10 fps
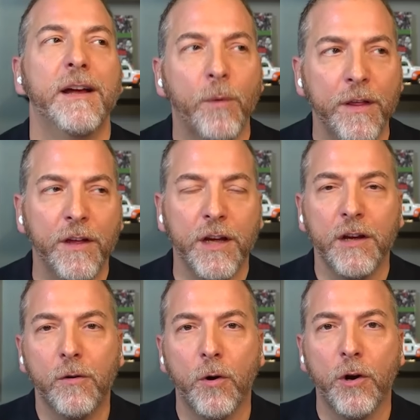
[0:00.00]
when the
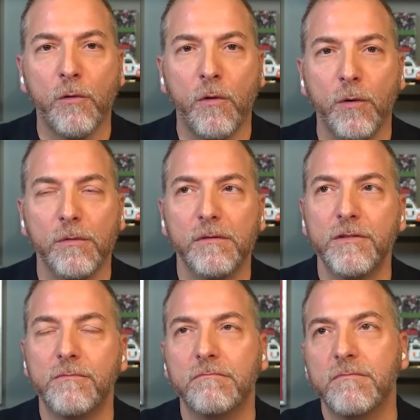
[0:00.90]
quote unquote
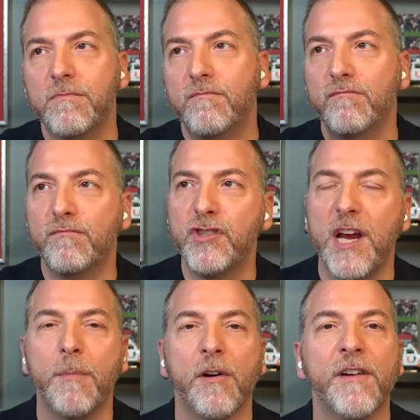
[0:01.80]

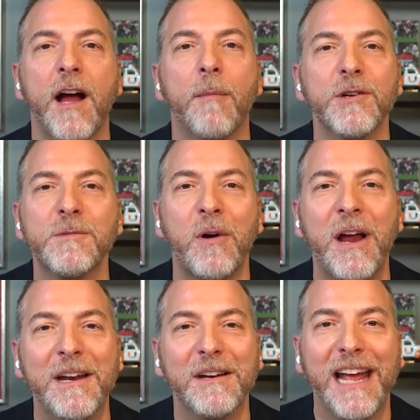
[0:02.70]
Chamber of Commerce
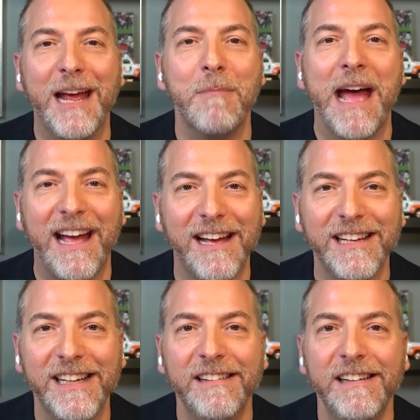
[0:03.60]
brand came back,
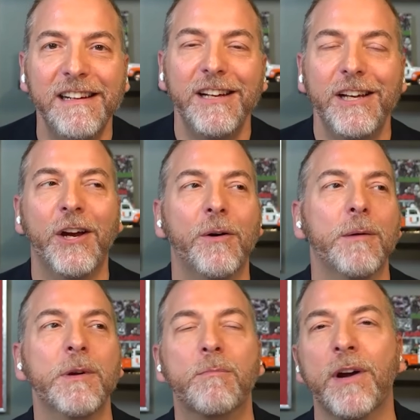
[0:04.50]
it
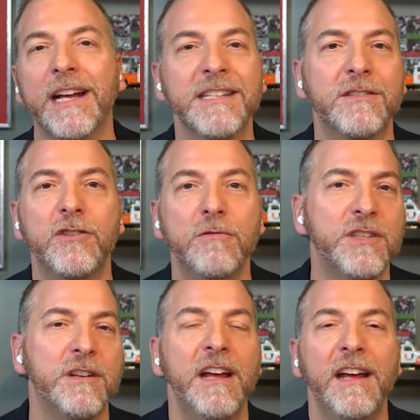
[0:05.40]
would bring us to,
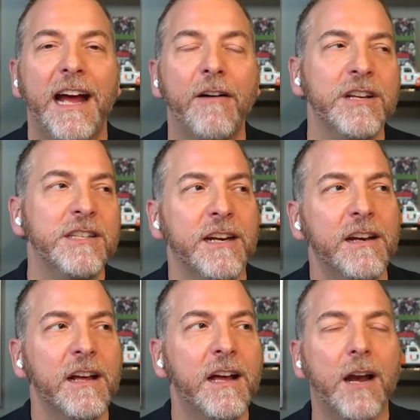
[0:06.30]
I always said
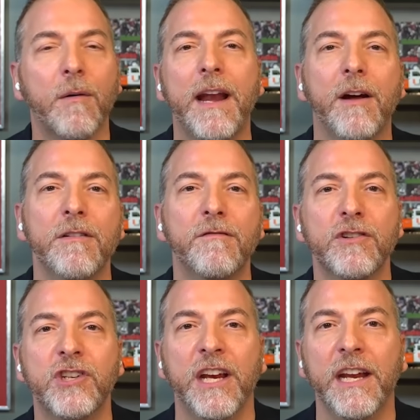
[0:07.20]
Colorado and
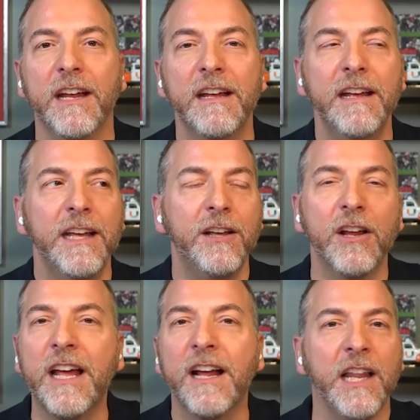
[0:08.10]
Virginia. You
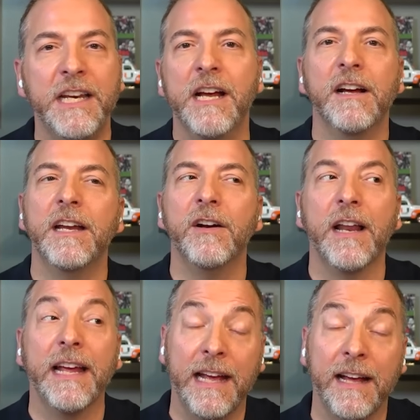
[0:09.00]
look at a Glenn Youngkin, you're
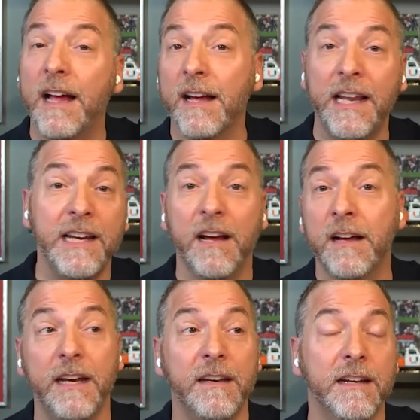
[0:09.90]
like, a Glenn
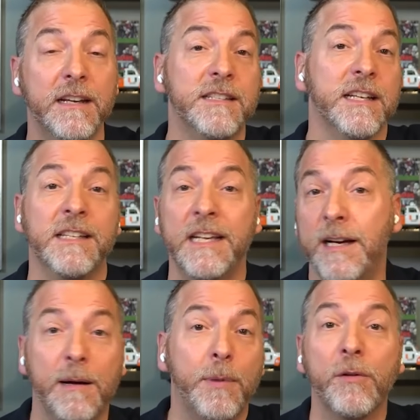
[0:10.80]
Youngkin can succeed in
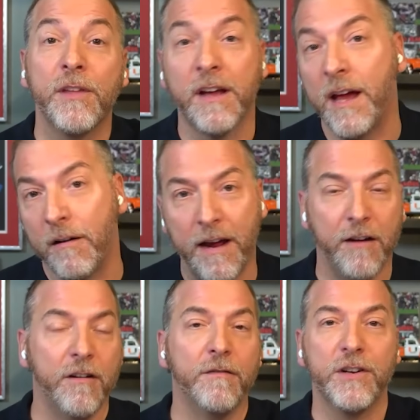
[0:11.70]
both a
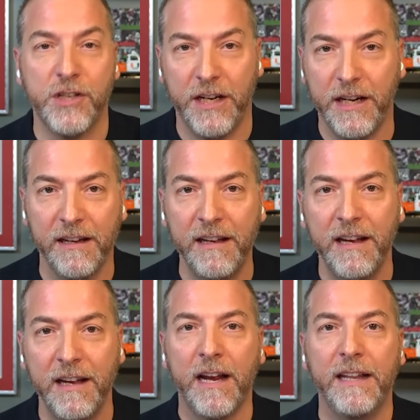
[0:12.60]
Colorado and a Virginia,
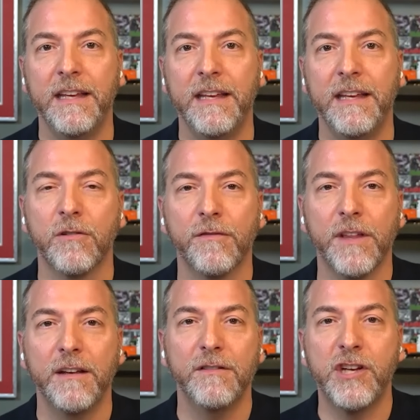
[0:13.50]
right? The sort of
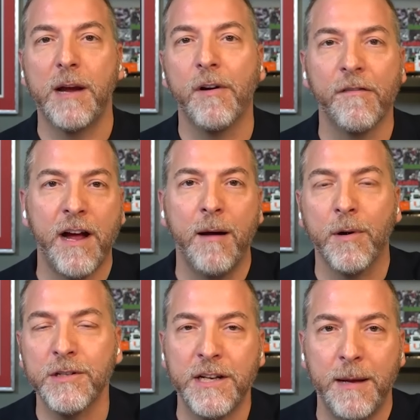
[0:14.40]
the Chamber of
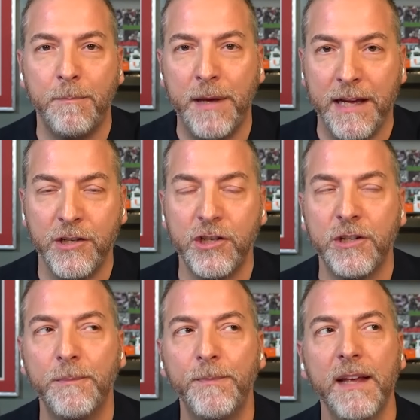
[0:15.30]
Commerce type pitch.
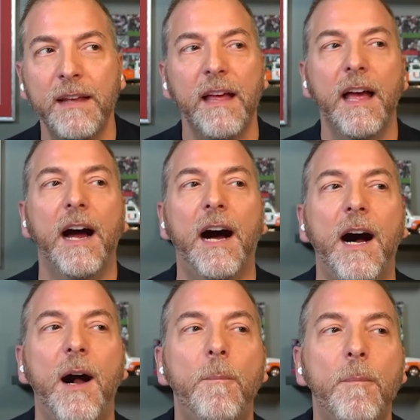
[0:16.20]

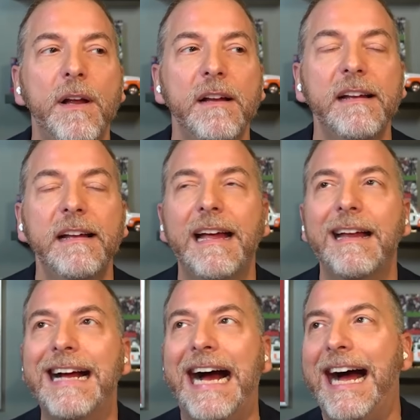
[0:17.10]
I'm
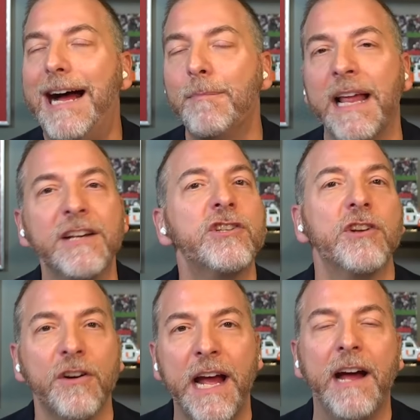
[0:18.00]
less
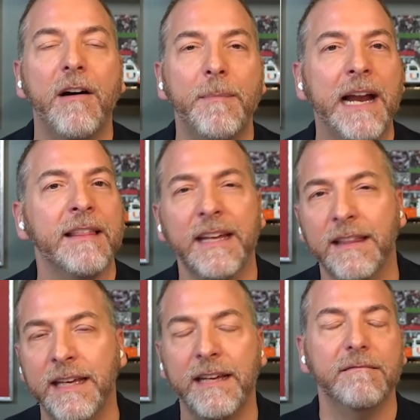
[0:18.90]
sure now. I mean, I think
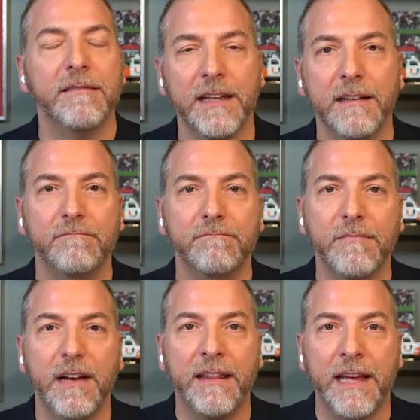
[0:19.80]
I
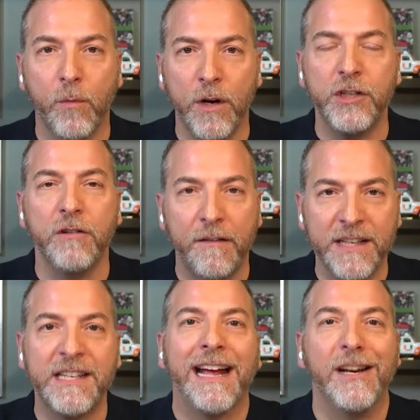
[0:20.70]
think once you have a
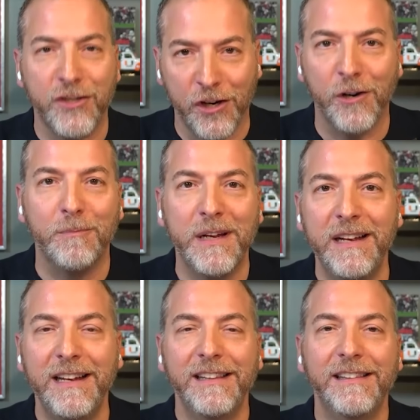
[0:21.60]
second term,
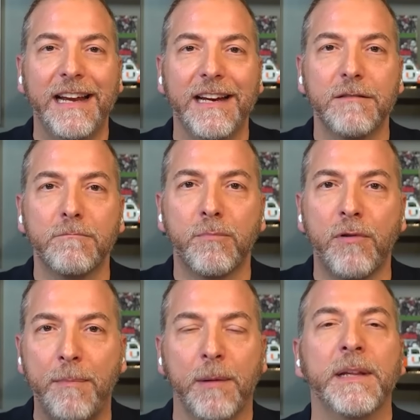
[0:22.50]
that it
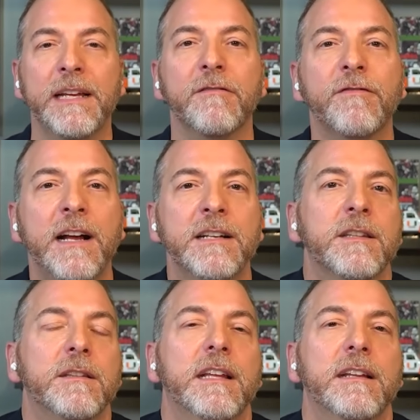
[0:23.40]
probably defines
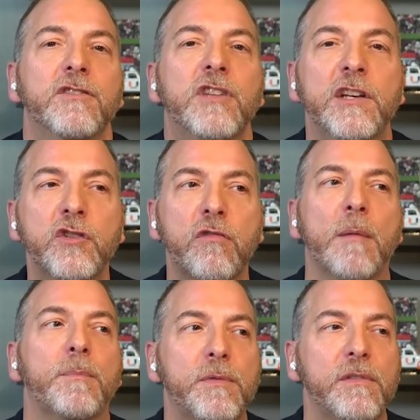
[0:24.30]
that
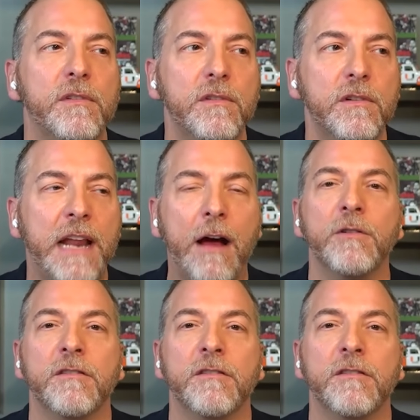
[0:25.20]
Trump's now